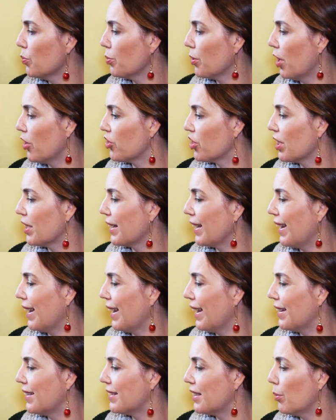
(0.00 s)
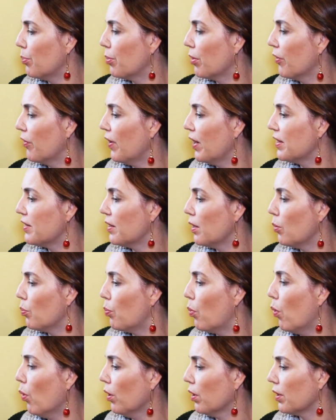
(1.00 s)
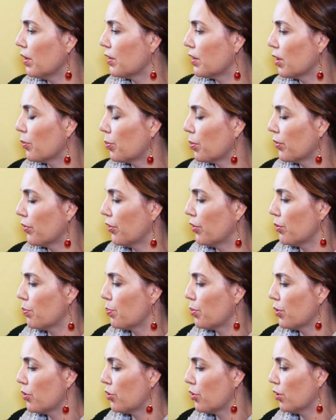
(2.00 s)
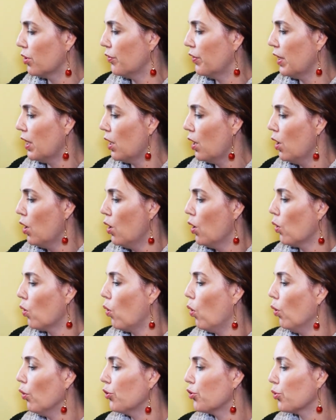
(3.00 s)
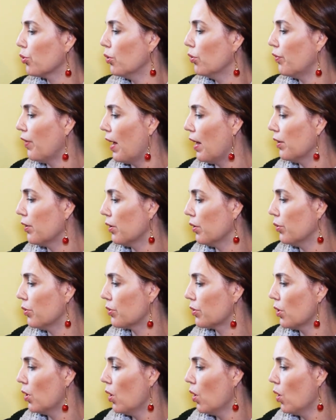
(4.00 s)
Project exemplifies the importance of preserving cultural values.